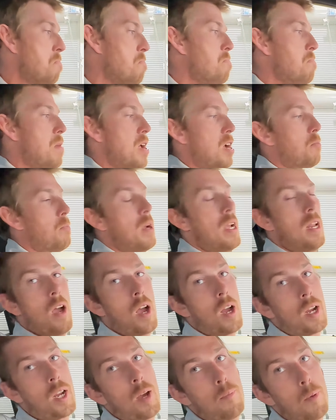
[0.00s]
may or may
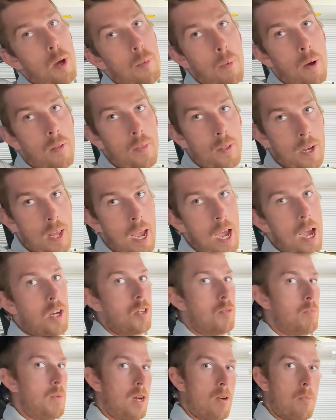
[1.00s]
not come up on the
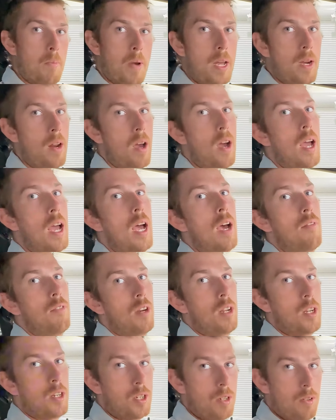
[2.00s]
dash, may or may not have
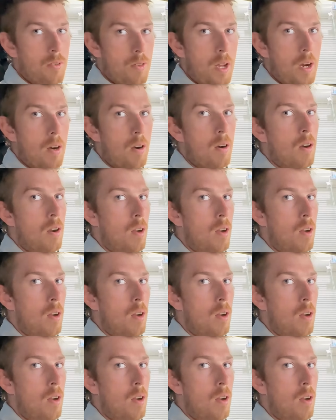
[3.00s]
an issue there.